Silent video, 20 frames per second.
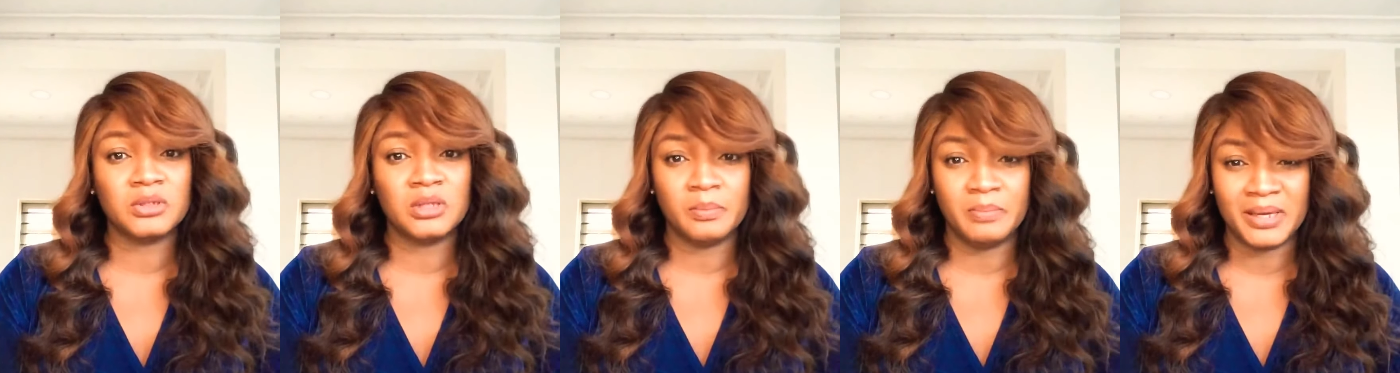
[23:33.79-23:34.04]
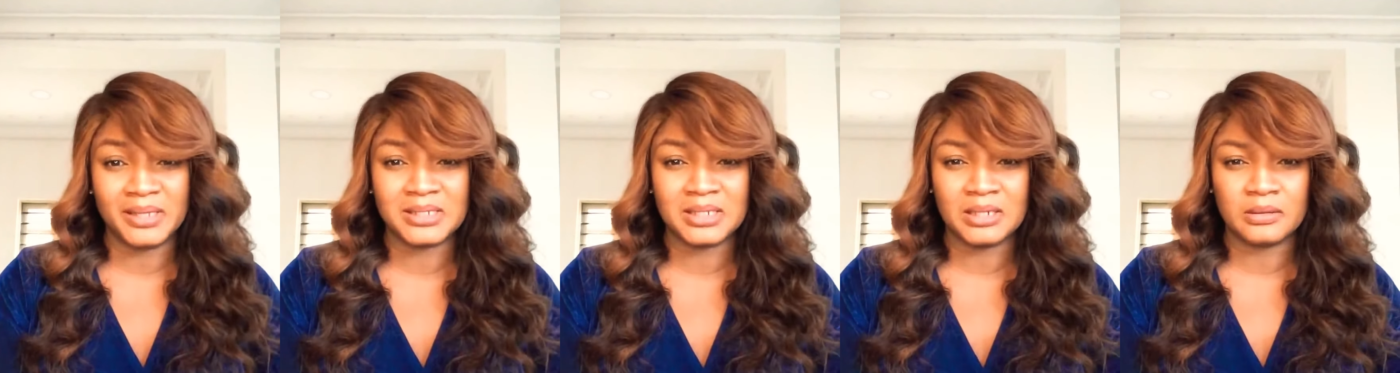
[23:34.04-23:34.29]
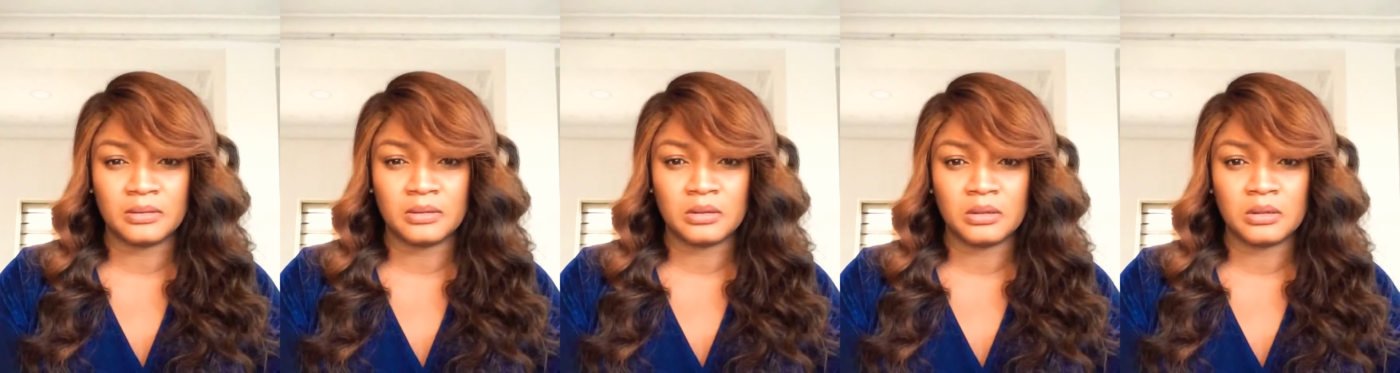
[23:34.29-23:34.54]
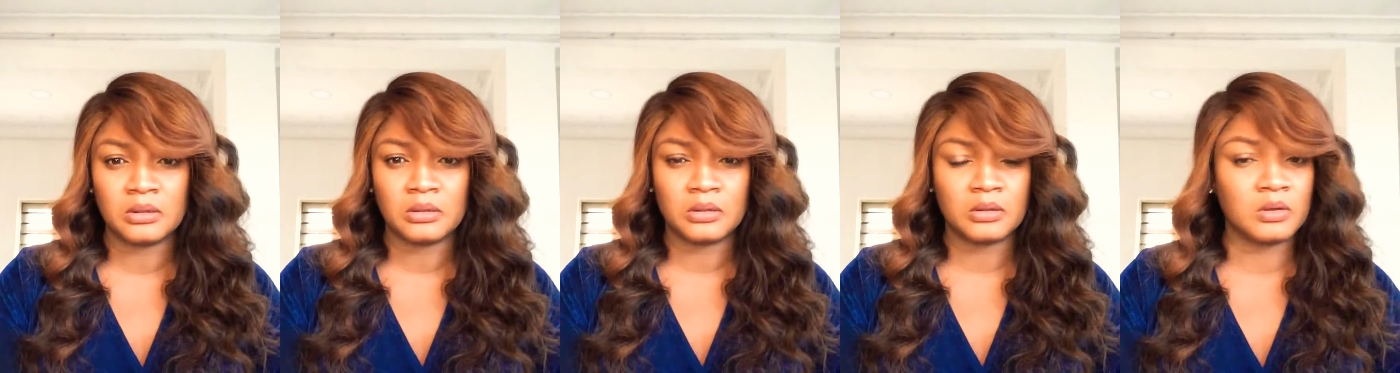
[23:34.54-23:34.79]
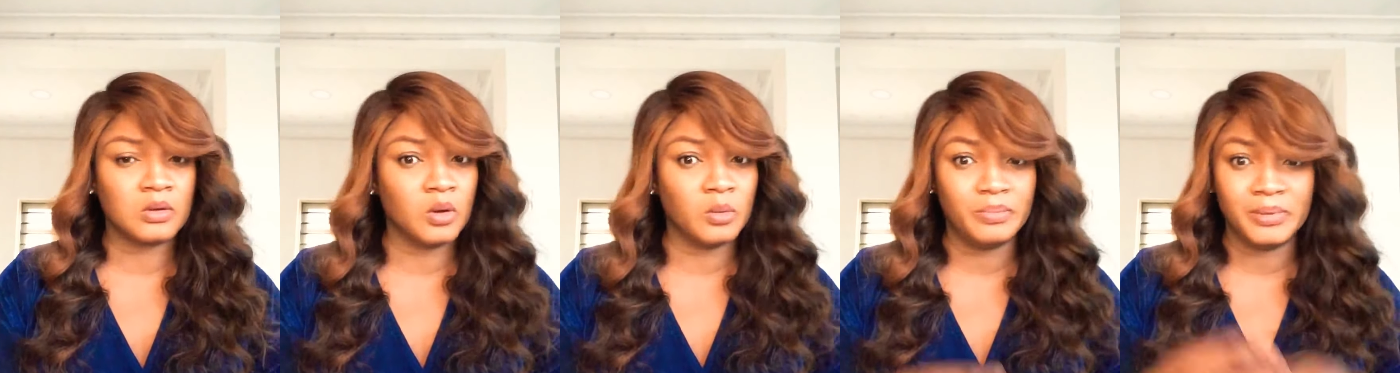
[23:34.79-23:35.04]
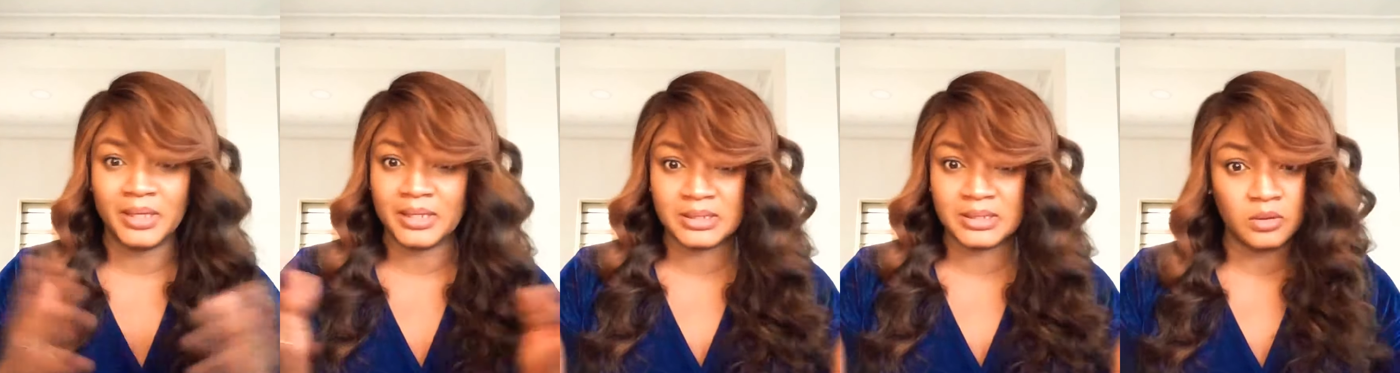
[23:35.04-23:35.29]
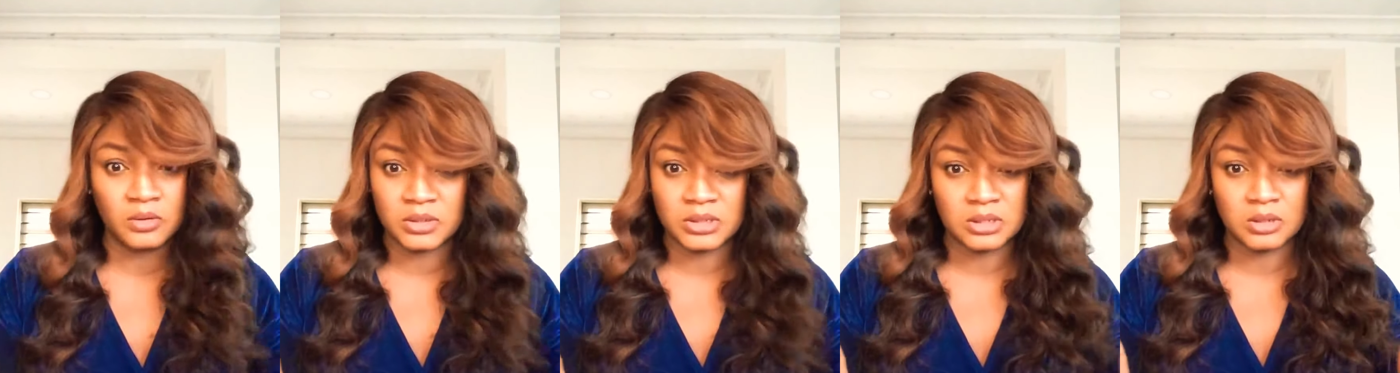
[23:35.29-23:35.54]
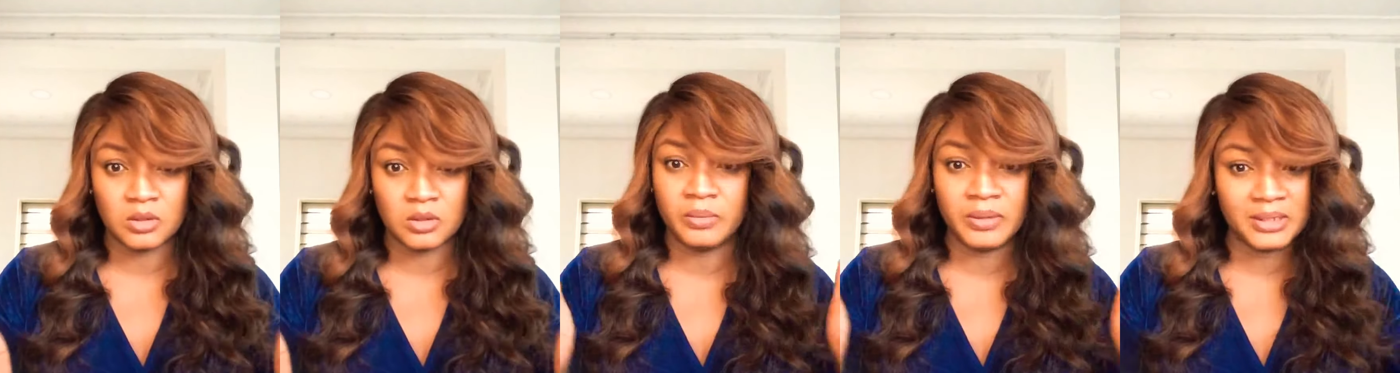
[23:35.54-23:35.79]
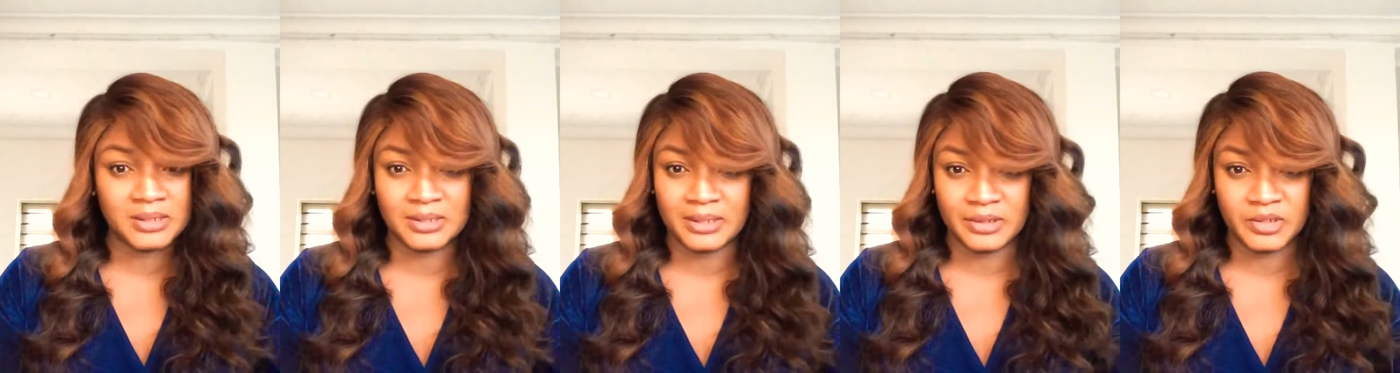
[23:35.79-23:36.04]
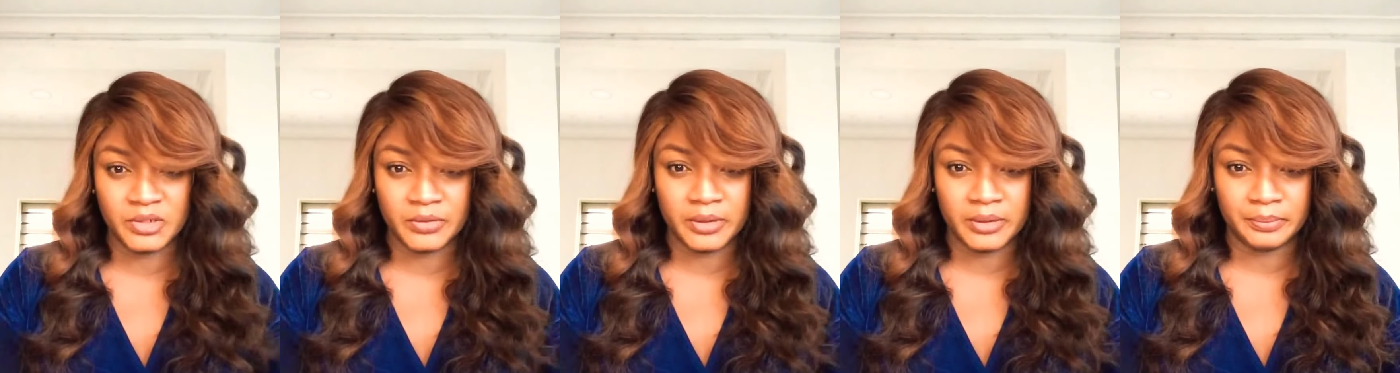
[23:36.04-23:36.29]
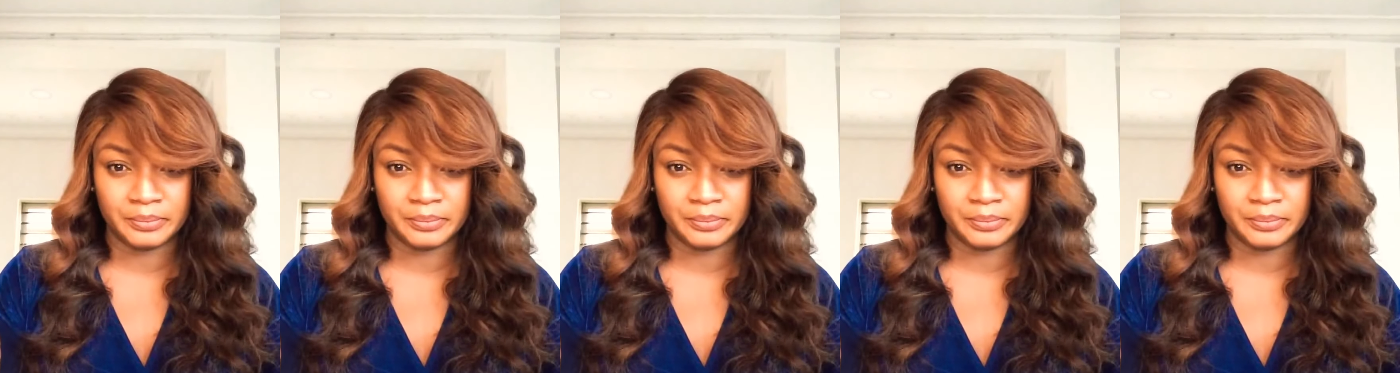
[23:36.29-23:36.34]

the better. God bless us. God bless Nigeria.